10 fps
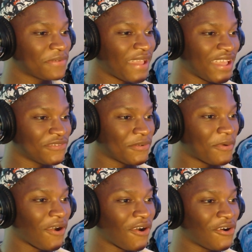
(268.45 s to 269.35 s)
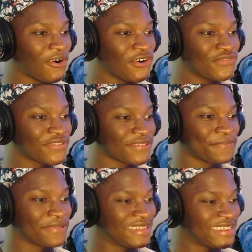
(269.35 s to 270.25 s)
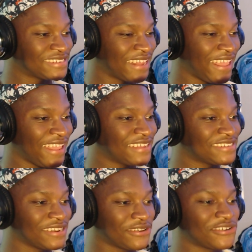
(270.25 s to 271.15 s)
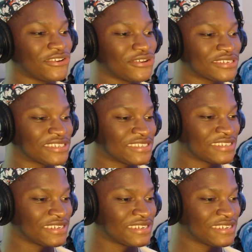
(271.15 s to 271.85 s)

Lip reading: have him all over the place, hands and hooks.